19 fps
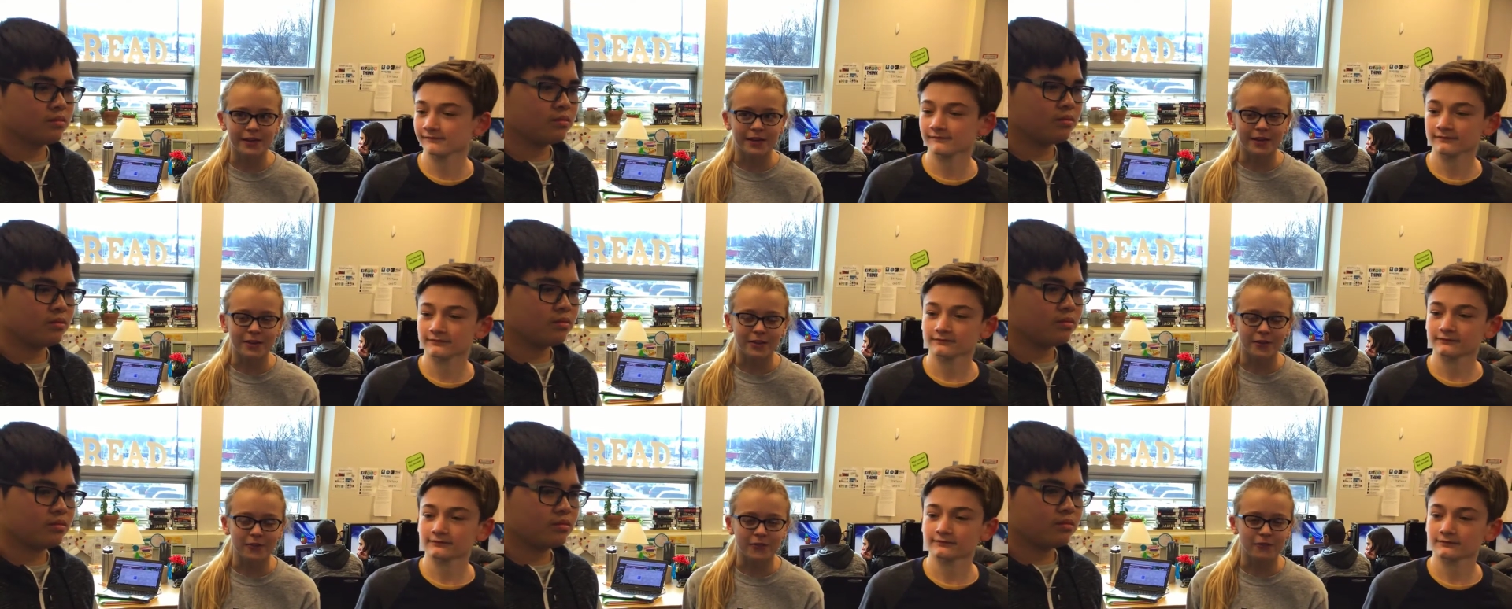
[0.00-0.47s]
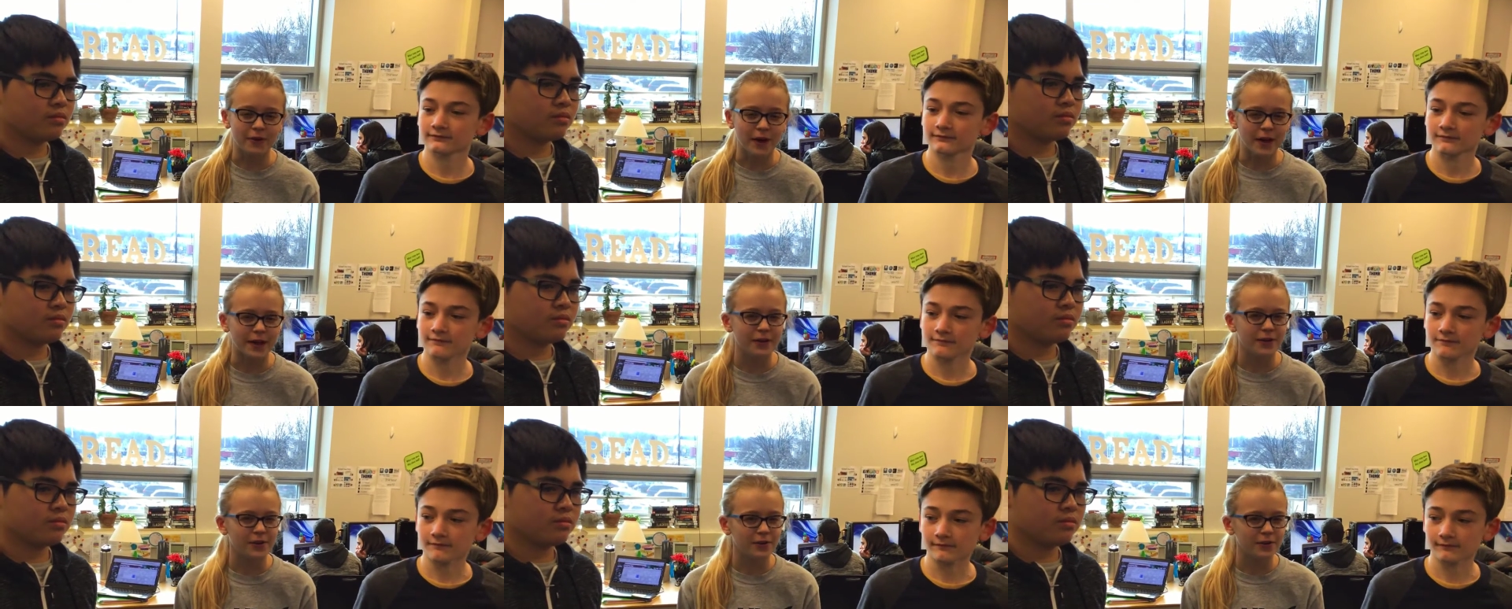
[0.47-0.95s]
Speaker 1: like the
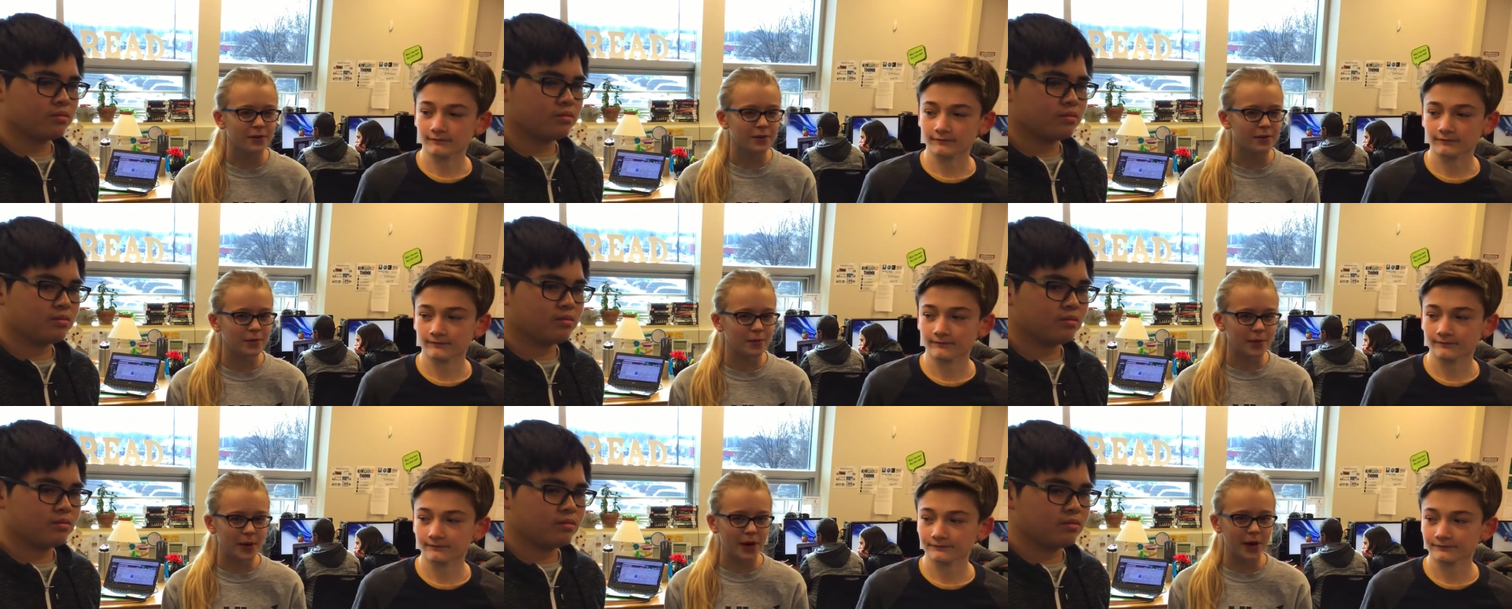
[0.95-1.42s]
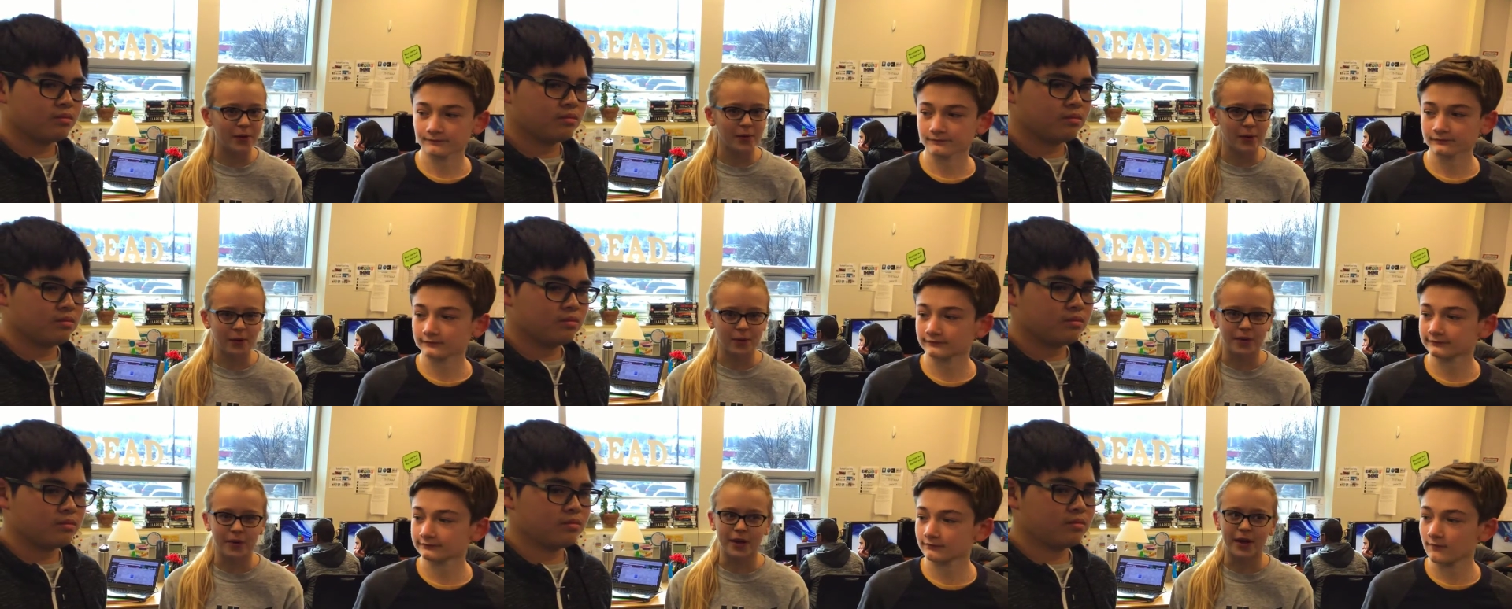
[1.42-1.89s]
final part
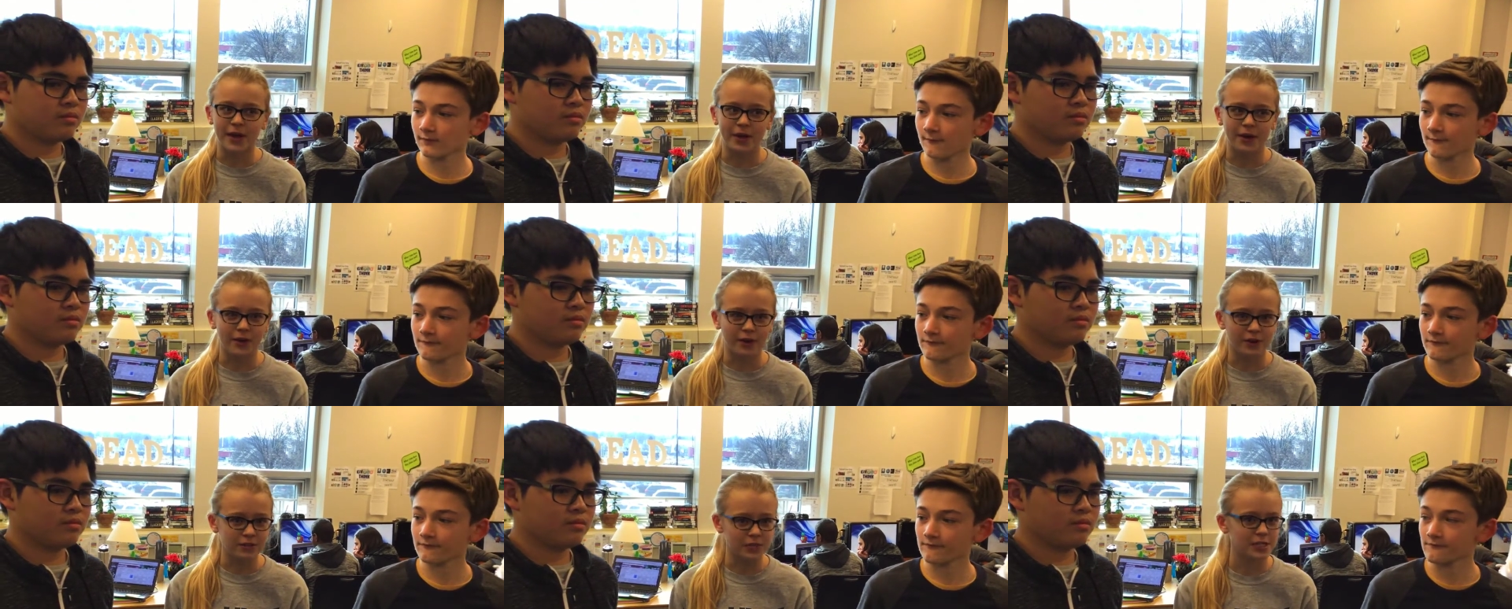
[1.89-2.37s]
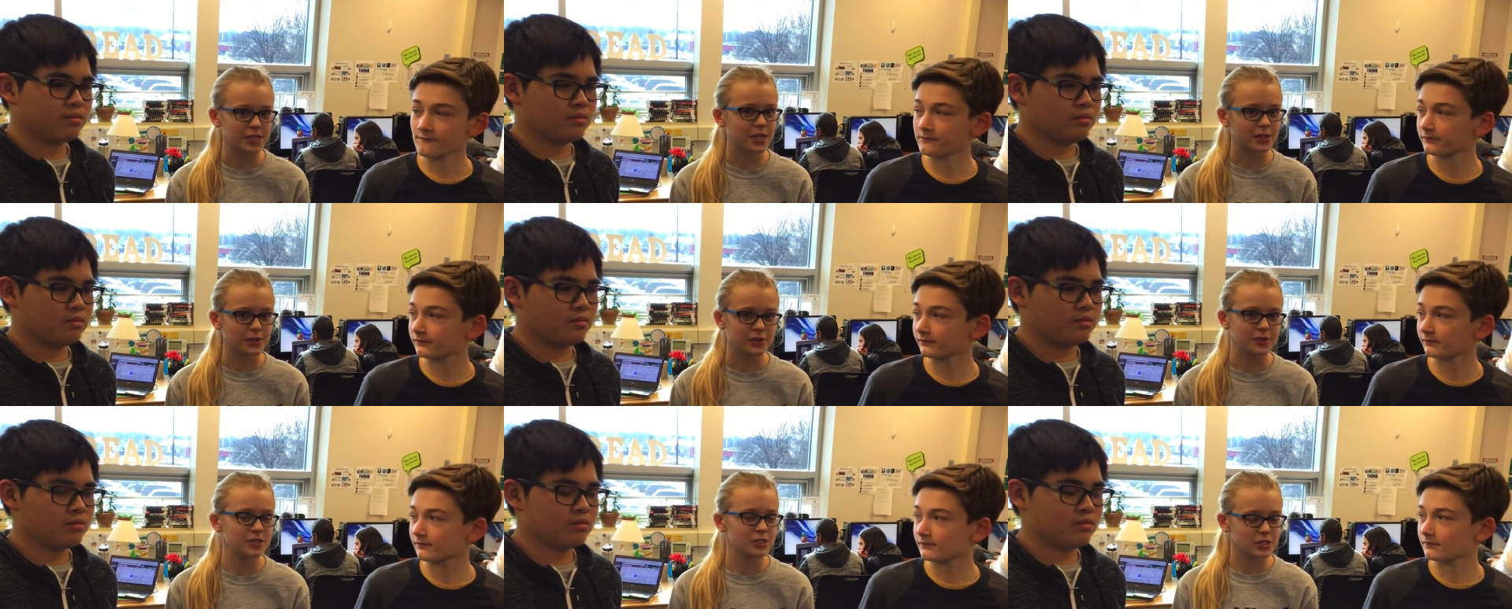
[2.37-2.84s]
where we got it all
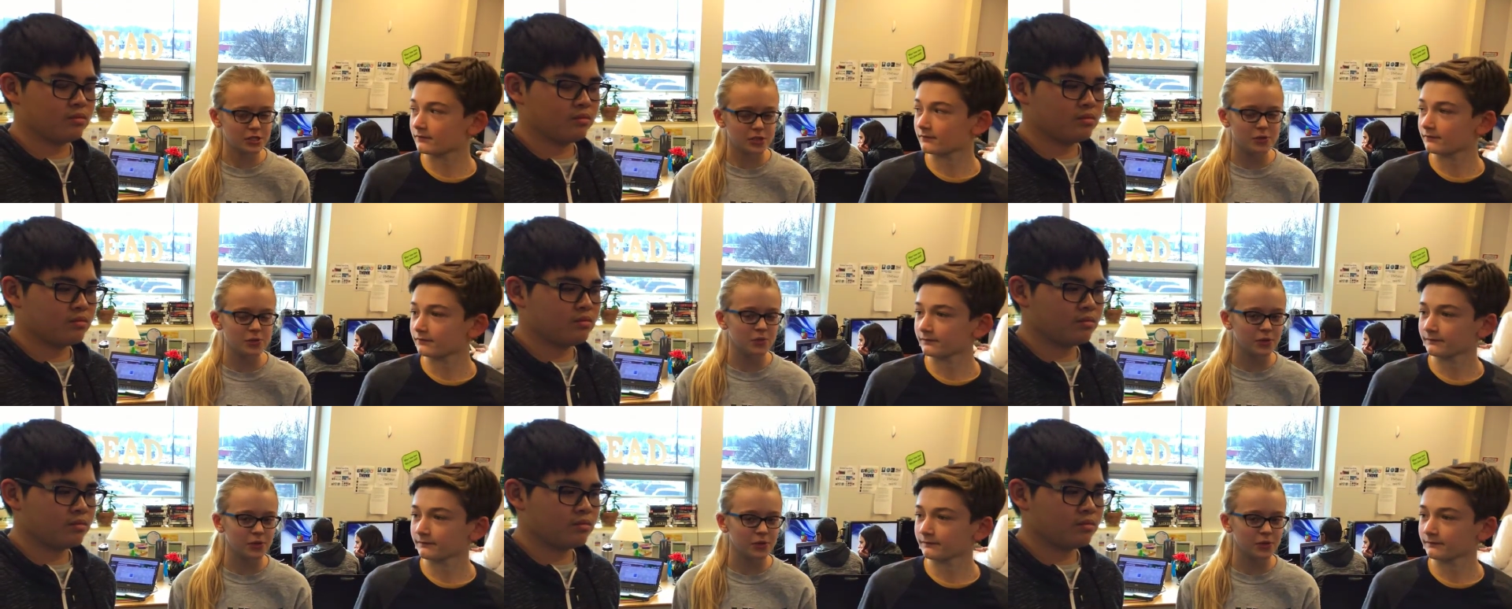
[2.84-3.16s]
together and started